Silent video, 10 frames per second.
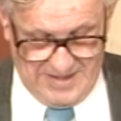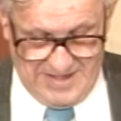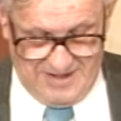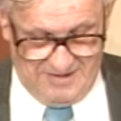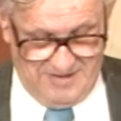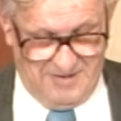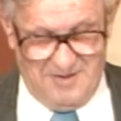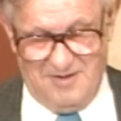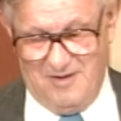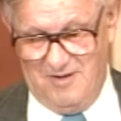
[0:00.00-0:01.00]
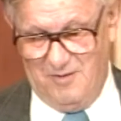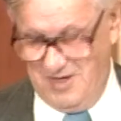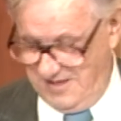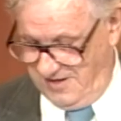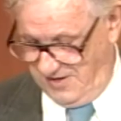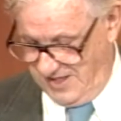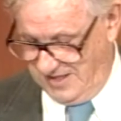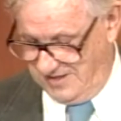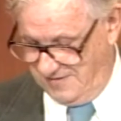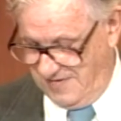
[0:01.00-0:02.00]
Now, one of the
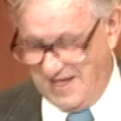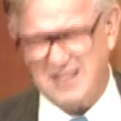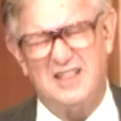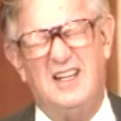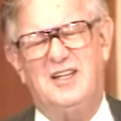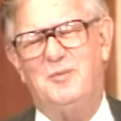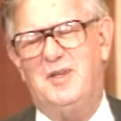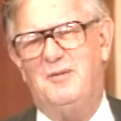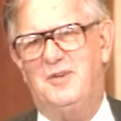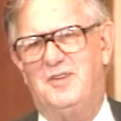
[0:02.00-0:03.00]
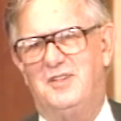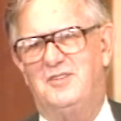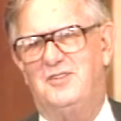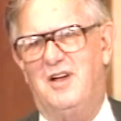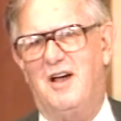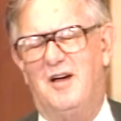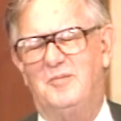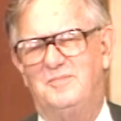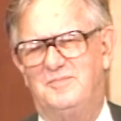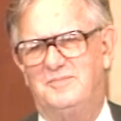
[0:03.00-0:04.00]
things that fascinated me with this job,